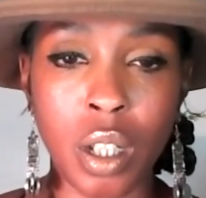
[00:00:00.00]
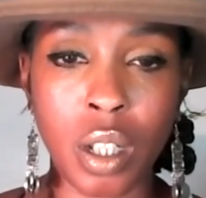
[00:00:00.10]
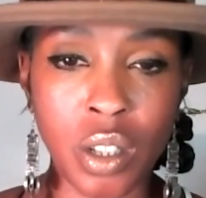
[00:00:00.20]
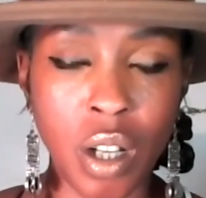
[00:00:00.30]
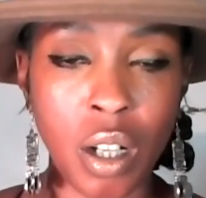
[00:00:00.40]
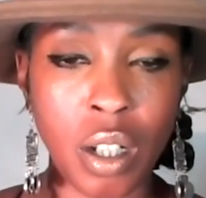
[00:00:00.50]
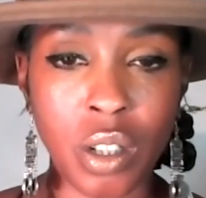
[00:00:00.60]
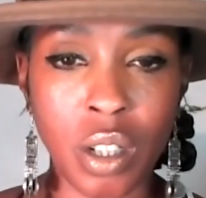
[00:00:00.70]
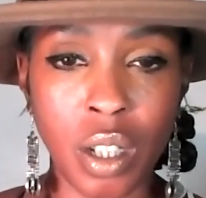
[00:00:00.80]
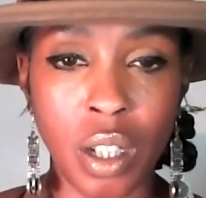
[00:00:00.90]

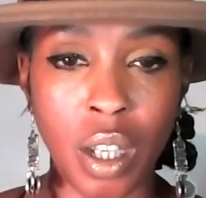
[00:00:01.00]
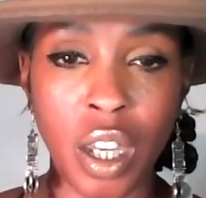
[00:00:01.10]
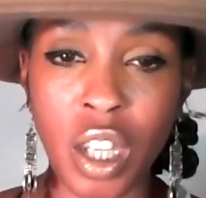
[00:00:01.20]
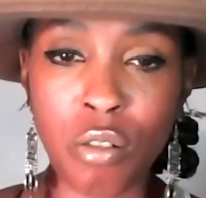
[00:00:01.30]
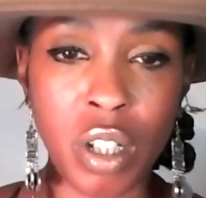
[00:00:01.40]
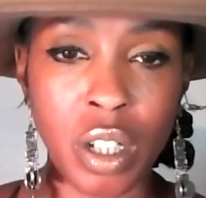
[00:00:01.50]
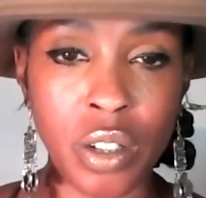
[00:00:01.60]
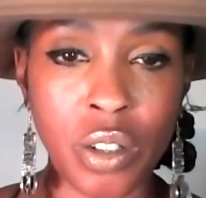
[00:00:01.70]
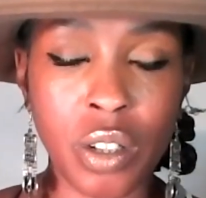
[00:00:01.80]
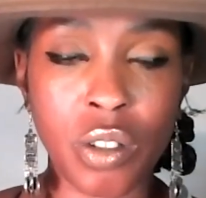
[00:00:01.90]
conduct
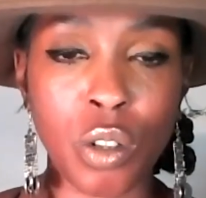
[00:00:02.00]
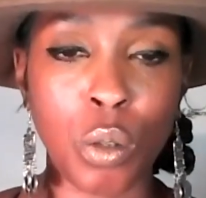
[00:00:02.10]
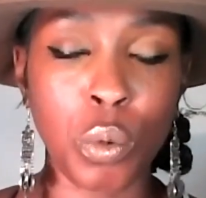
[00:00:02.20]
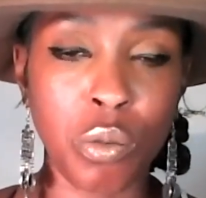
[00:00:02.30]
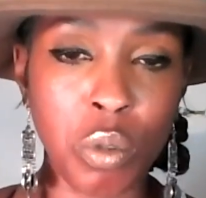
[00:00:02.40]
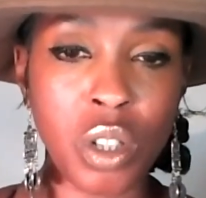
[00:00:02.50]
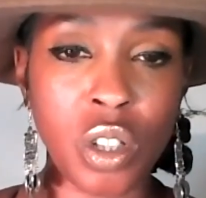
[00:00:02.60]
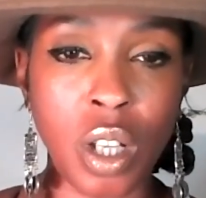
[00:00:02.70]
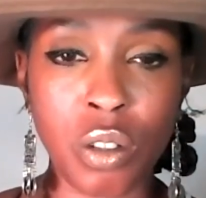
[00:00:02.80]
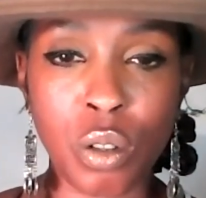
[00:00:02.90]
hearings. So we
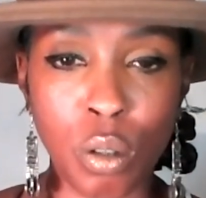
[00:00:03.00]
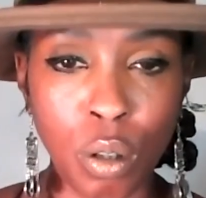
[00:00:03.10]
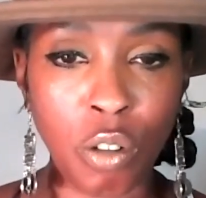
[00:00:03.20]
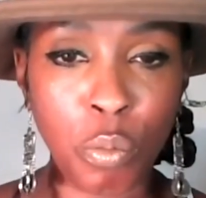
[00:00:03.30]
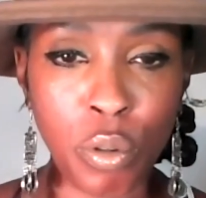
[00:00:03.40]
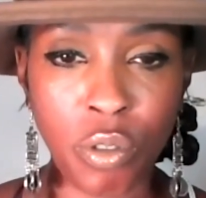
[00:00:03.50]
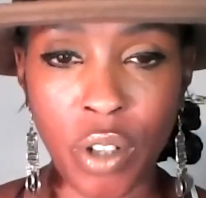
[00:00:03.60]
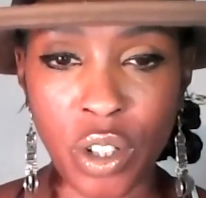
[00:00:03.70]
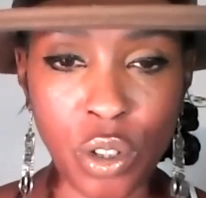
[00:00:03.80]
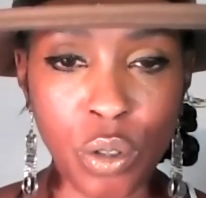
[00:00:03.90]
reached out to a lot of
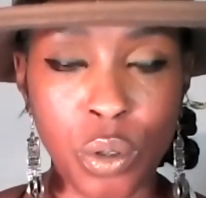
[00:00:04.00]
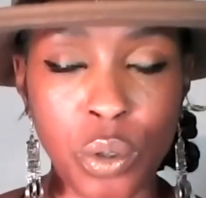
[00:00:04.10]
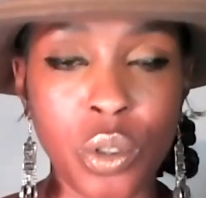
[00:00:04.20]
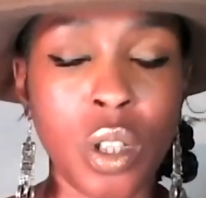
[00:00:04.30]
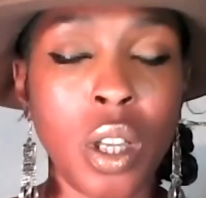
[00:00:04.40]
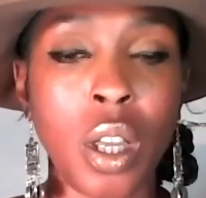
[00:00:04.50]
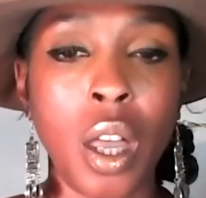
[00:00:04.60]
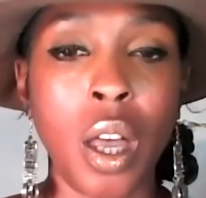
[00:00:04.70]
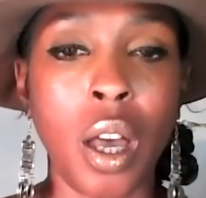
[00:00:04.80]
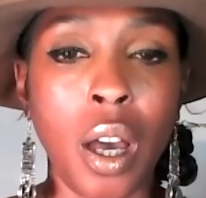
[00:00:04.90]
professionals,
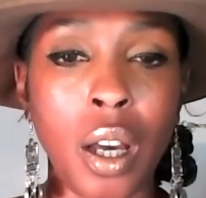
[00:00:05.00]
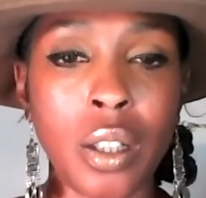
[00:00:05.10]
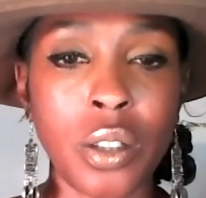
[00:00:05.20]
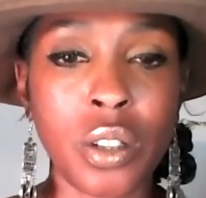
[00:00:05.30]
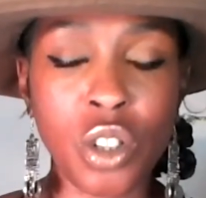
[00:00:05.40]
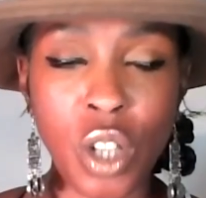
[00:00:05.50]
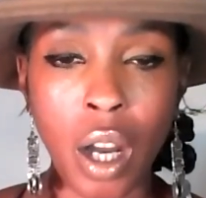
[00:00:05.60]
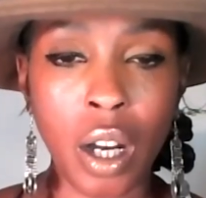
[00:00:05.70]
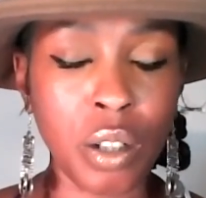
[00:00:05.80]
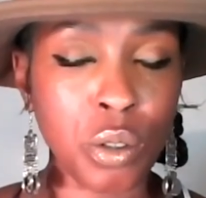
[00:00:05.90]
and
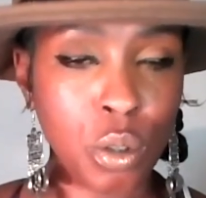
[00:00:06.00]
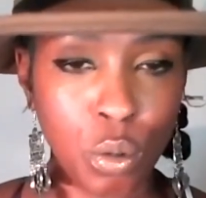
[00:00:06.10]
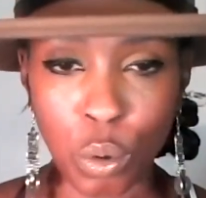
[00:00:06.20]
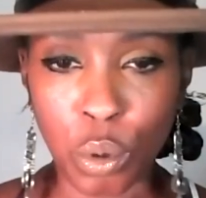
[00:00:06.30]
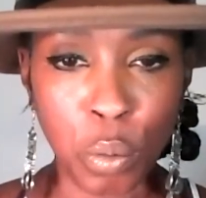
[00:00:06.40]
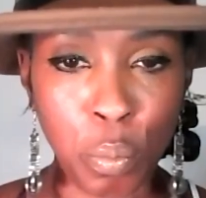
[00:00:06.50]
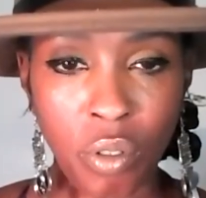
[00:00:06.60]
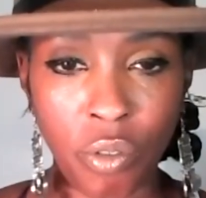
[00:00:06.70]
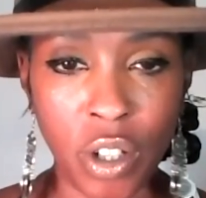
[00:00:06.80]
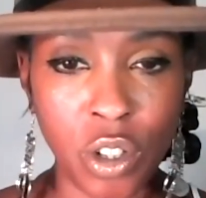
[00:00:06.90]
shout out to all the
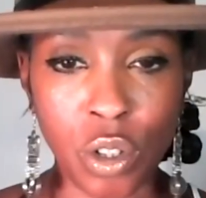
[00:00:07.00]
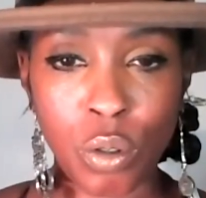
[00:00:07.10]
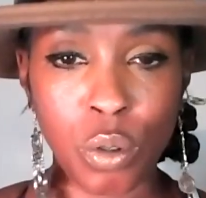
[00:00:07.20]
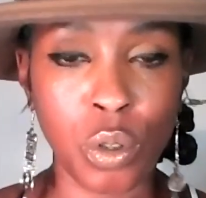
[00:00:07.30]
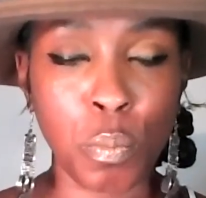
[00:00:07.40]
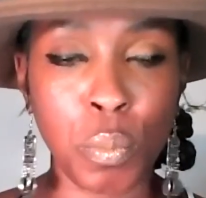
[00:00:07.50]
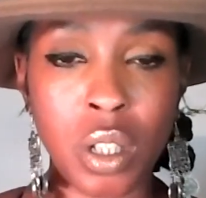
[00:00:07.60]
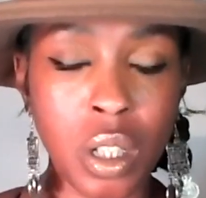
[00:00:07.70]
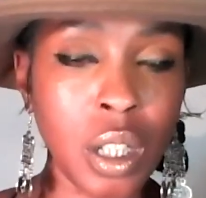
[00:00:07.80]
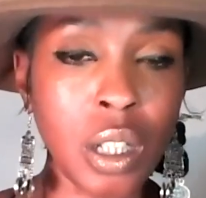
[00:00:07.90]
professionals,
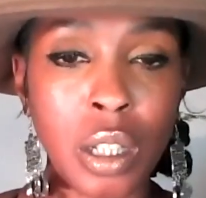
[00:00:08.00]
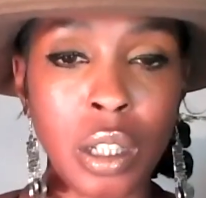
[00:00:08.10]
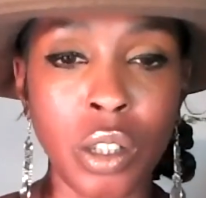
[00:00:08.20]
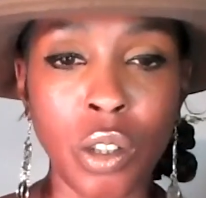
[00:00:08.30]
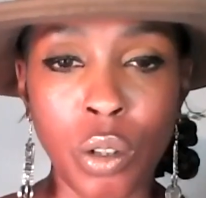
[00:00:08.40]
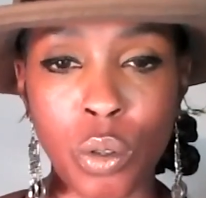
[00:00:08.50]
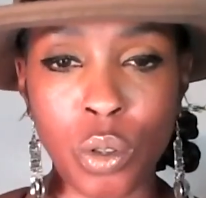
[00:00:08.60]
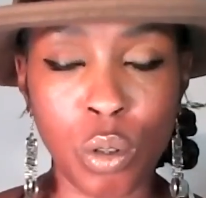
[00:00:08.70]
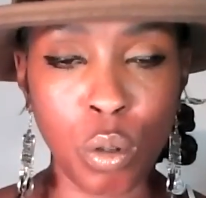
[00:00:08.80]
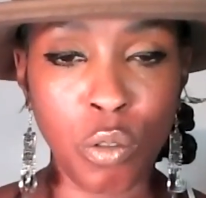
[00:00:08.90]
particularly
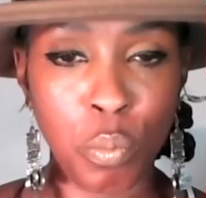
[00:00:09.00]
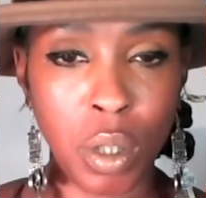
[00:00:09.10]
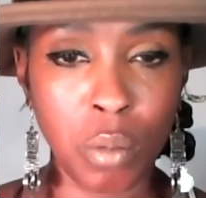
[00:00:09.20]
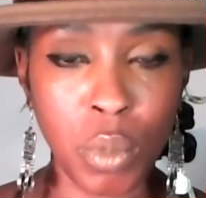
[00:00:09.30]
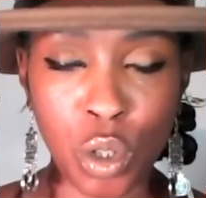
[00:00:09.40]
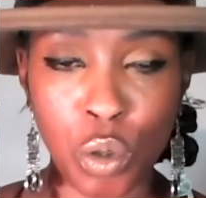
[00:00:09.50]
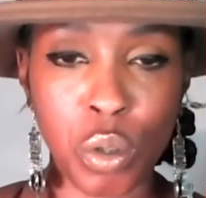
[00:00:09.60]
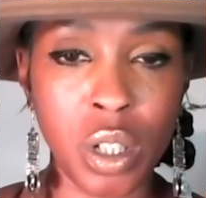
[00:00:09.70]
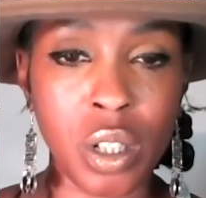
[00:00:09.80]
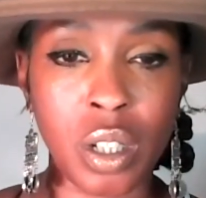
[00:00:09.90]
those who have been
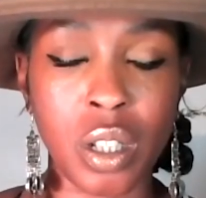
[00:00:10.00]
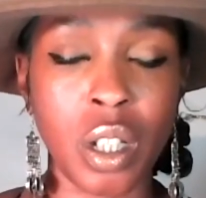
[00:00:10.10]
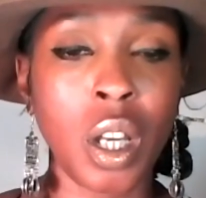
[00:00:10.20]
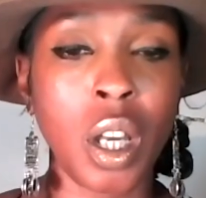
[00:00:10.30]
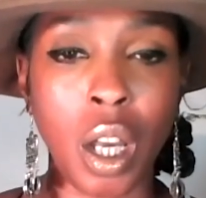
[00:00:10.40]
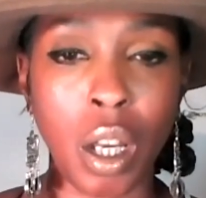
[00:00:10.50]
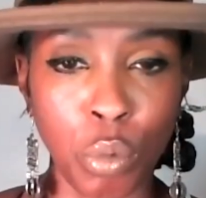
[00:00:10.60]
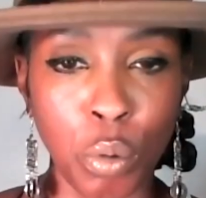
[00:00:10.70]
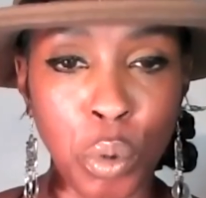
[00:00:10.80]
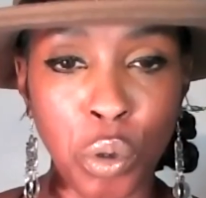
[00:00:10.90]
mistreated and
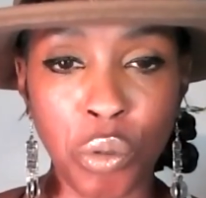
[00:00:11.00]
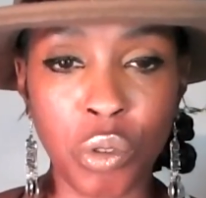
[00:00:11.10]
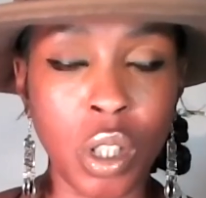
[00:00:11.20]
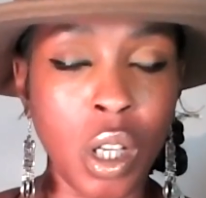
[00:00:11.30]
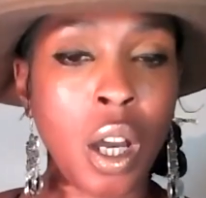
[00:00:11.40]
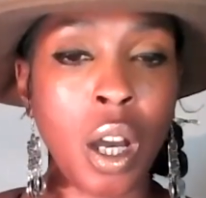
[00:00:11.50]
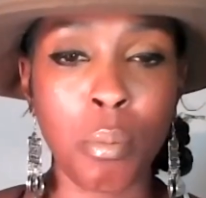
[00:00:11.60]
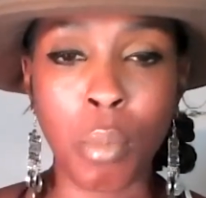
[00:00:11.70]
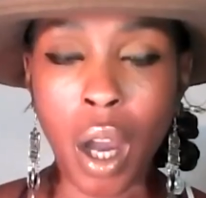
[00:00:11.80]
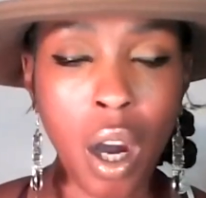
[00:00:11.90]
removed.
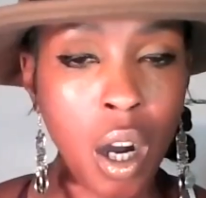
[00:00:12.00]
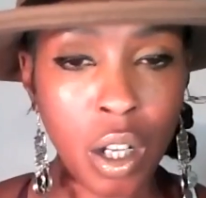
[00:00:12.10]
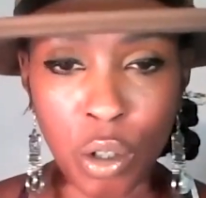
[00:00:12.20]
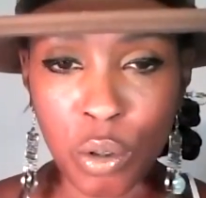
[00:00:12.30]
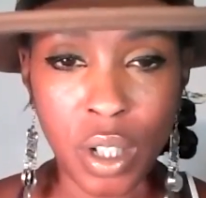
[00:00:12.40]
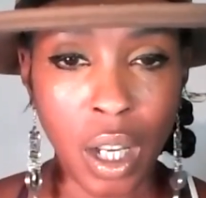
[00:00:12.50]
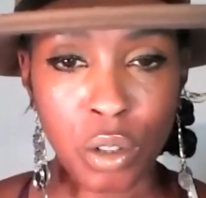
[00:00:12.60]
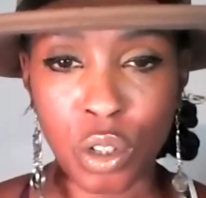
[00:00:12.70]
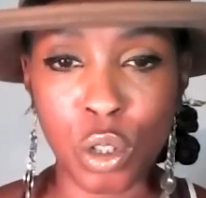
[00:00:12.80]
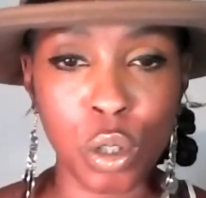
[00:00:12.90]
My heart goes
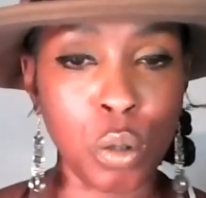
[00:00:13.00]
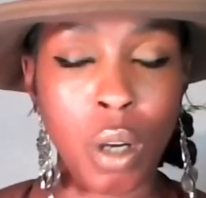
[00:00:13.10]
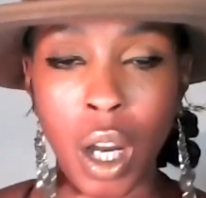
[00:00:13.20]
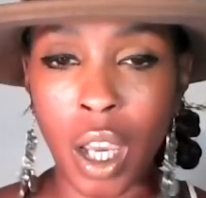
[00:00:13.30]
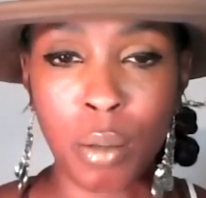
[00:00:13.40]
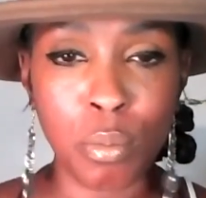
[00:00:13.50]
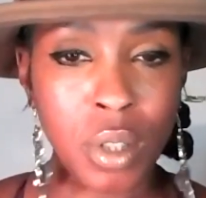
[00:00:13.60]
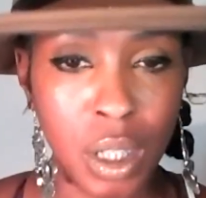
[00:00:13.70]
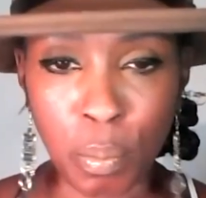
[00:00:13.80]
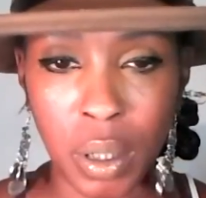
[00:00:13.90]
out to you. I am
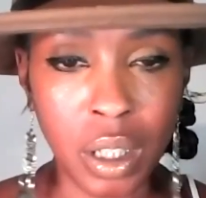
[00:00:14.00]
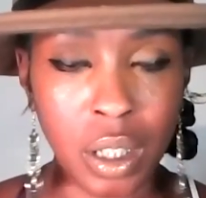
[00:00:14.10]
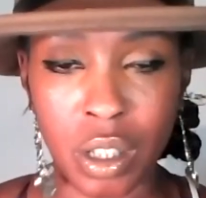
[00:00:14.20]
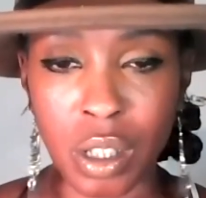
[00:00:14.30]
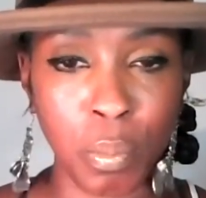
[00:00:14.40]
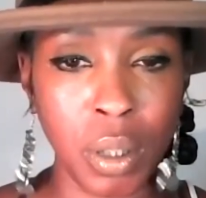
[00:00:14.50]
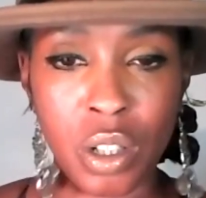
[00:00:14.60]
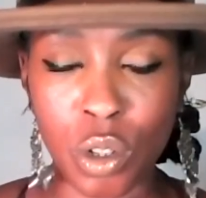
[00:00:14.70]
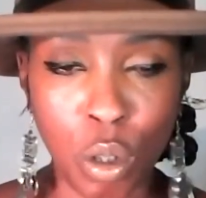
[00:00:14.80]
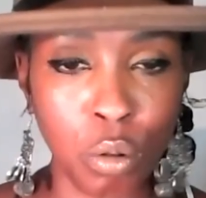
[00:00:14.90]
deeply, deeply
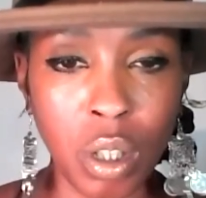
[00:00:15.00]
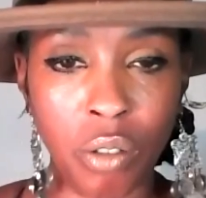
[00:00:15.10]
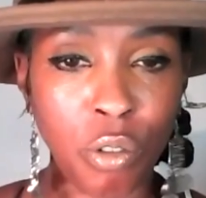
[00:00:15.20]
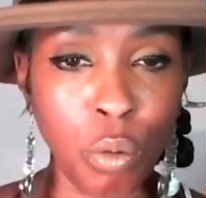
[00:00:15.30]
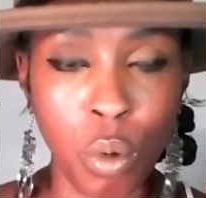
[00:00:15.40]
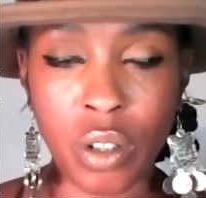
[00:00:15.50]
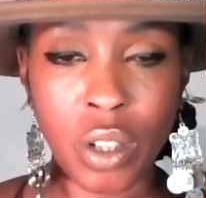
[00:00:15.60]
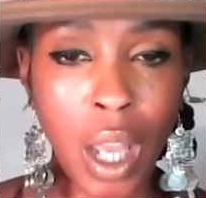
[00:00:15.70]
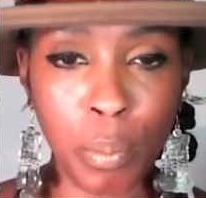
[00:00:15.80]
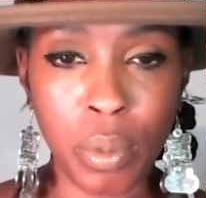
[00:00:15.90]
sorry for
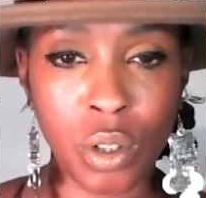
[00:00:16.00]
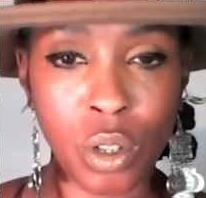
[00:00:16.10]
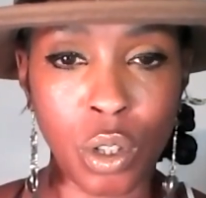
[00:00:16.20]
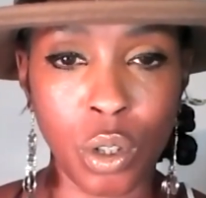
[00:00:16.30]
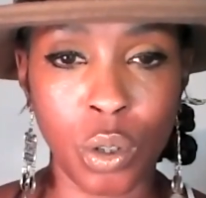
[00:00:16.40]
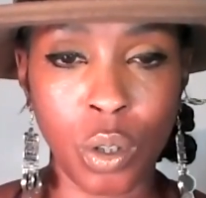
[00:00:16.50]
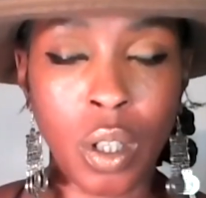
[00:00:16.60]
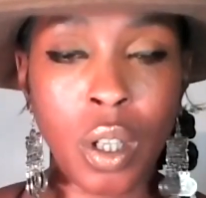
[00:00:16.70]
what's happened to you.